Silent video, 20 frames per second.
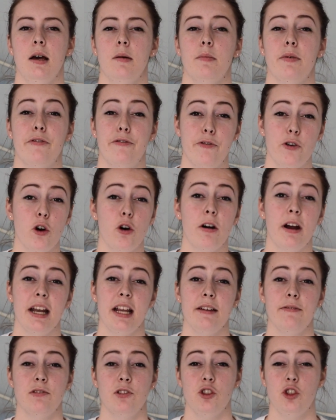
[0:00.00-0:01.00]
before
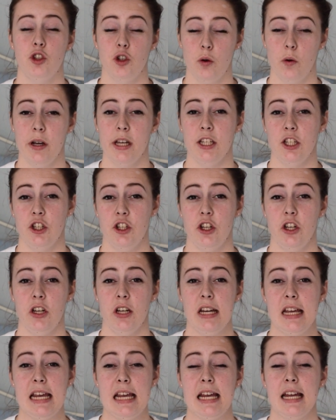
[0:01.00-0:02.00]
I'd even joined
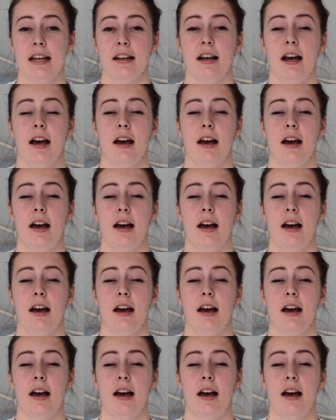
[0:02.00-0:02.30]
uni.